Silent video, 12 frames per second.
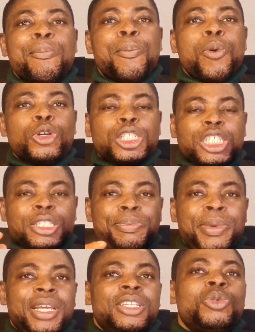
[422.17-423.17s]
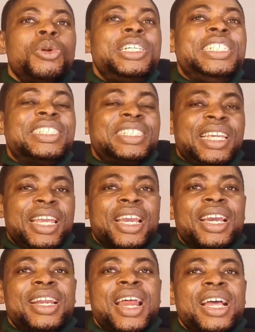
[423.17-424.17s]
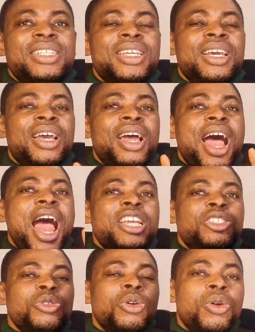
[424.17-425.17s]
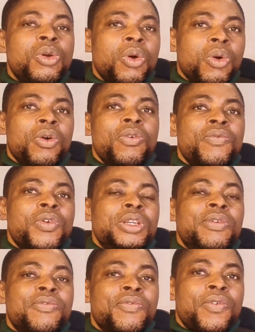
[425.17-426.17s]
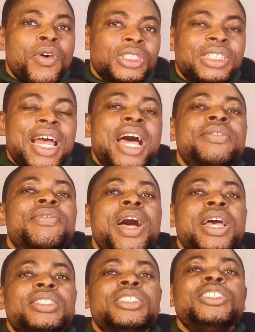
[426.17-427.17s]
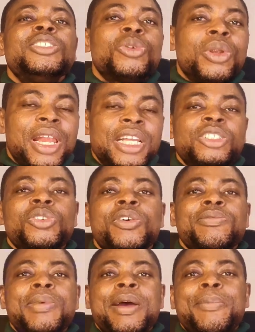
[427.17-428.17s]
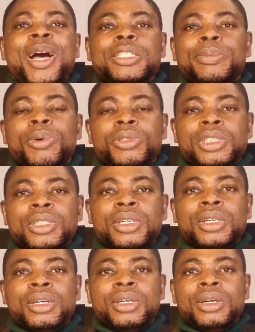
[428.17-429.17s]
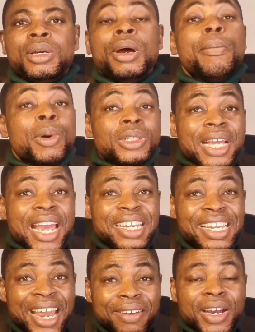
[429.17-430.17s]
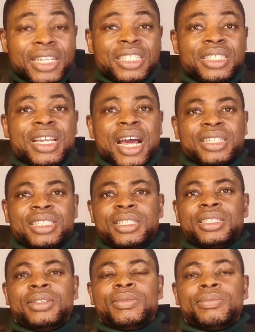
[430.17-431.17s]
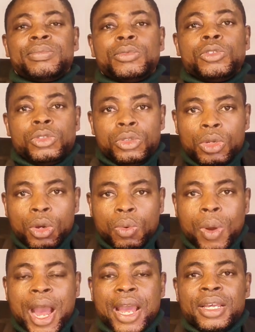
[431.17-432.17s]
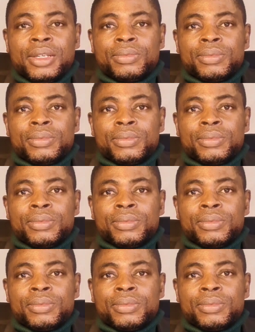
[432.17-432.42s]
pushed me to rethink that I should go for the first advice to let go of my passport. But I never did that. Do you know why?